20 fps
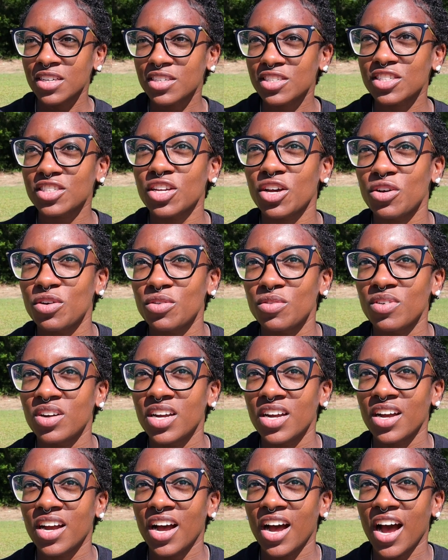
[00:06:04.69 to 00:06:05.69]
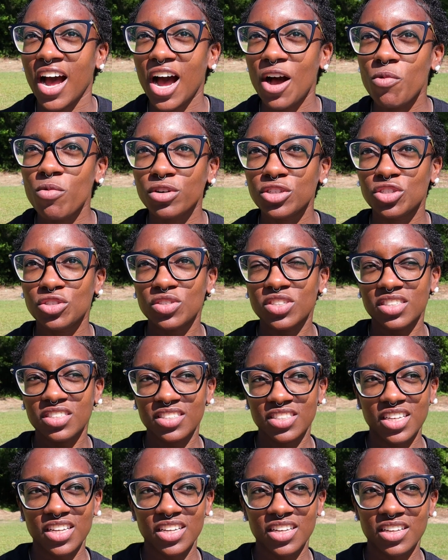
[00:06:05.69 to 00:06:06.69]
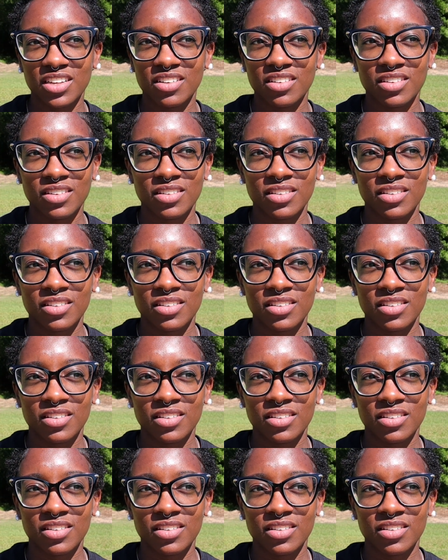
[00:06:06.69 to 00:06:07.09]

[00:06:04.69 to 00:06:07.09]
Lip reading: So I want you to see